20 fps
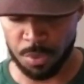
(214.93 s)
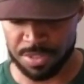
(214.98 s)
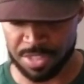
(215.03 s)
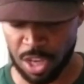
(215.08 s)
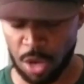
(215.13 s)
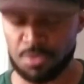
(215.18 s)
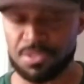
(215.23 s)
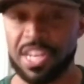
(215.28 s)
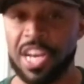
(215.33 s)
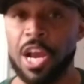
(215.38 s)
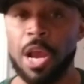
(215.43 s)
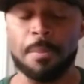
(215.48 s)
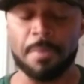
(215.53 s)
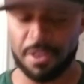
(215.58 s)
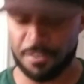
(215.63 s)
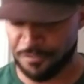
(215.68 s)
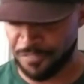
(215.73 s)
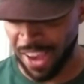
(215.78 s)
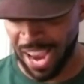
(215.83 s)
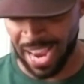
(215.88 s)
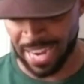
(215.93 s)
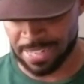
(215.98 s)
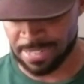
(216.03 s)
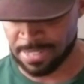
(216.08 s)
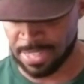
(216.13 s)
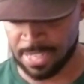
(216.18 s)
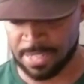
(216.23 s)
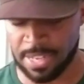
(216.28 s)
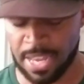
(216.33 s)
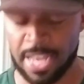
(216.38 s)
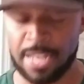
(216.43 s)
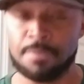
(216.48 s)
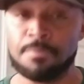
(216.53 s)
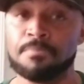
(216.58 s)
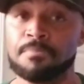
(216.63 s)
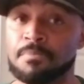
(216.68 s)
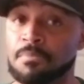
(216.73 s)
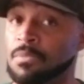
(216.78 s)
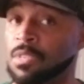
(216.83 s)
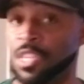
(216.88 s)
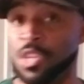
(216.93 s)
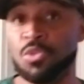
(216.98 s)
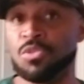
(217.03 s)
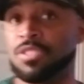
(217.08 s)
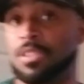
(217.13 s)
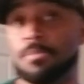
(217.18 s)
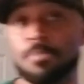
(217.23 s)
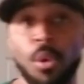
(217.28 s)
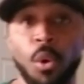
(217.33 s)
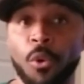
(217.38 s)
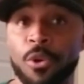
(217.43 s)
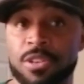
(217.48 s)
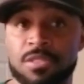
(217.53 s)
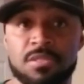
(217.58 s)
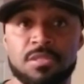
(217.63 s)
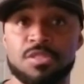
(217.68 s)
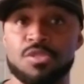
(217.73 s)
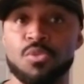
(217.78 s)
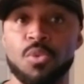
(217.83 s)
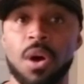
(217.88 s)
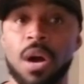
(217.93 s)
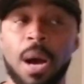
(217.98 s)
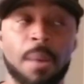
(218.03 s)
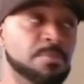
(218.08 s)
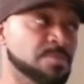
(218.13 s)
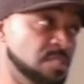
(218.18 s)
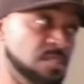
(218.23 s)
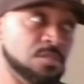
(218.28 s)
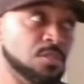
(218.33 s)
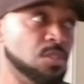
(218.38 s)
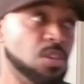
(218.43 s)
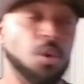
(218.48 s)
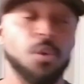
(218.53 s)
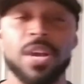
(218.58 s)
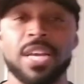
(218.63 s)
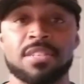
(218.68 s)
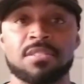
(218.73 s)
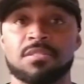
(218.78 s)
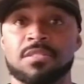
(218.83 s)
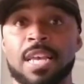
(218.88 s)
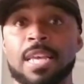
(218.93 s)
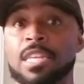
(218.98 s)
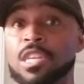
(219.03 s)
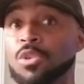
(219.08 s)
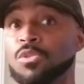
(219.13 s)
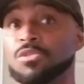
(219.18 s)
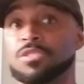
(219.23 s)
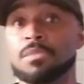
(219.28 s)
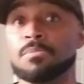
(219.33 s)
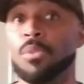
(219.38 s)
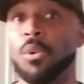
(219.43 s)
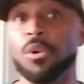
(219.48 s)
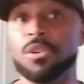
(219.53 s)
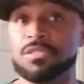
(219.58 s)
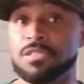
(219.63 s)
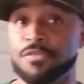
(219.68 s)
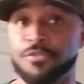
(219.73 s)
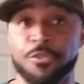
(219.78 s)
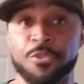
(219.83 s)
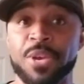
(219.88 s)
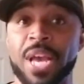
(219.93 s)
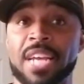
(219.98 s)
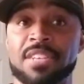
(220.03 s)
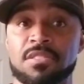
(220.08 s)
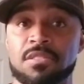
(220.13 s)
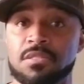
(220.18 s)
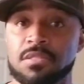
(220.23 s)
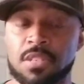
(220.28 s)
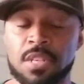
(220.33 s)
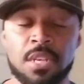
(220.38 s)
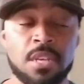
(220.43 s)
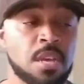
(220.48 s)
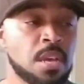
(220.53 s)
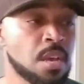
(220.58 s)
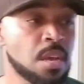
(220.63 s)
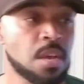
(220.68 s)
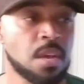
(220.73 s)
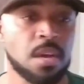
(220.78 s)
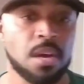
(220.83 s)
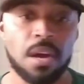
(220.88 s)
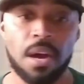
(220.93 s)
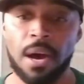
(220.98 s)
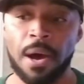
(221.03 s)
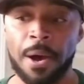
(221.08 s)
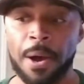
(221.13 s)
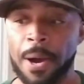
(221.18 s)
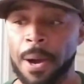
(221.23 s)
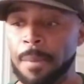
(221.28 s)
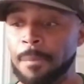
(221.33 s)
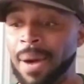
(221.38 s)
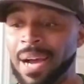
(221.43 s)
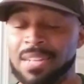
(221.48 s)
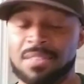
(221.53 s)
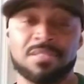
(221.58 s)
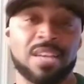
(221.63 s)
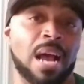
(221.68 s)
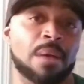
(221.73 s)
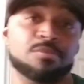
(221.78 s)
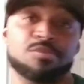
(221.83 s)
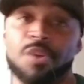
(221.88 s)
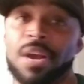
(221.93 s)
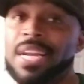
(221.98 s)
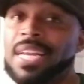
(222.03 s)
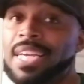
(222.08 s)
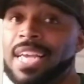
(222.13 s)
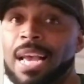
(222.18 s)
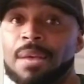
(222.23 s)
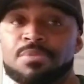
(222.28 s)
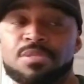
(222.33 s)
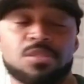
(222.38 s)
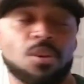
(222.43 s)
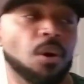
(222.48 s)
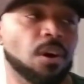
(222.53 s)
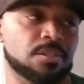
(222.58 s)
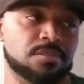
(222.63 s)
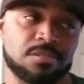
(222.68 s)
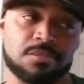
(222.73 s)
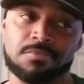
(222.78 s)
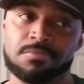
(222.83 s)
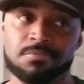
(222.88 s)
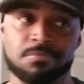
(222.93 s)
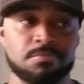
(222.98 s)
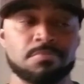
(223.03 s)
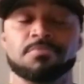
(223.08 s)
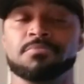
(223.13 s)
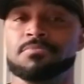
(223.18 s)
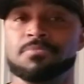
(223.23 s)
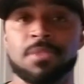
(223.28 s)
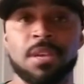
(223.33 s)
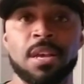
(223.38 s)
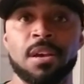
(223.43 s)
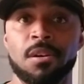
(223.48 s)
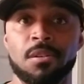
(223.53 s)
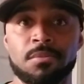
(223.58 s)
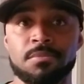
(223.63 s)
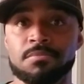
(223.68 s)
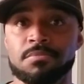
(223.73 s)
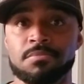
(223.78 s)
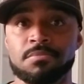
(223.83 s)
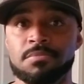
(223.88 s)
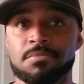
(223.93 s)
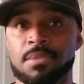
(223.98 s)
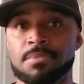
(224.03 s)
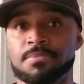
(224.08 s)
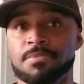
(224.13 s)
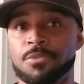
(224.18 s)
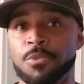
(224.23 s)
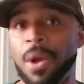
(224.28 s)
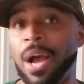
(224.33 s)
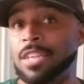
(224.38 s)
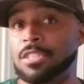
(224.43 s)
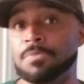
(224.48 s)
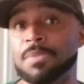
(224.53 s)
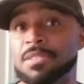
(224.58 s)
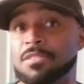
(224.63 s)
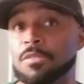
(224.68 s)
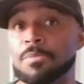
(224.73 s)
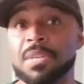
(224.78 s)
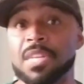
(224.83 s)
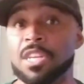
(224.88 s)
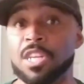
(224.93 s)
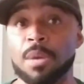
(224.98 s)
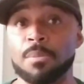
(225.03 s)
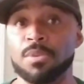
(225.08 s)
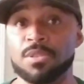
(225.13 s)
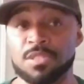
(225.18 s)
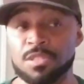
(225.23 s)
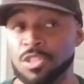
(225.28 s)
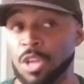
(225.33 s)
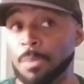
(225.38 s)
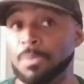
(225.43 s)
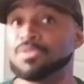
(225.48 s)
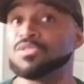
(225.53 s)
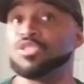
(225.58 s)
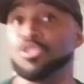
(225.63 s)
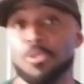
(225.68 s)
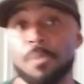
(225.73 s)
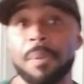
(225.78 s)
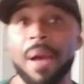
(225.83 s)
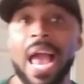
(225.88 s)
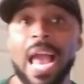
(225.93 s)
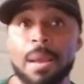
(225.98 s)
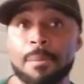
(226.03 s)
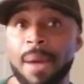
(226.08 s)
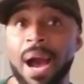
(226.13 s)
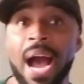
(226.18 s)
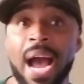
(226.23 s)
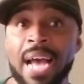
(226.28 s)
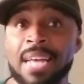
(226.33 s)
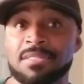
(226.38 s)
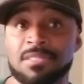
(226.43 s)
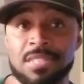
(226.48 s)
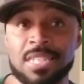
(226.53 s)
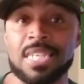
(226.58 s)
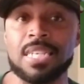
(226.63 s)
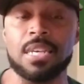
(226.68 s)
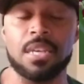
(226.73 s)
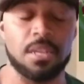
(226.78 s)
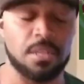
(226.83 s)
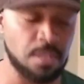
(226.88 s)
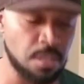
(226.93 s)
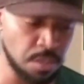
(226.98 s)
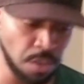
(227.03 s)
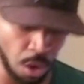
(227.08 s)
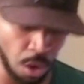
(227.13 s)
with no Darren McFadden and losing Morris to, I'm just going to go ahead and say, losing Morris to free agency. By the time training camp starts, hell, Rod Smith should be the number 2 back behind Zeke, you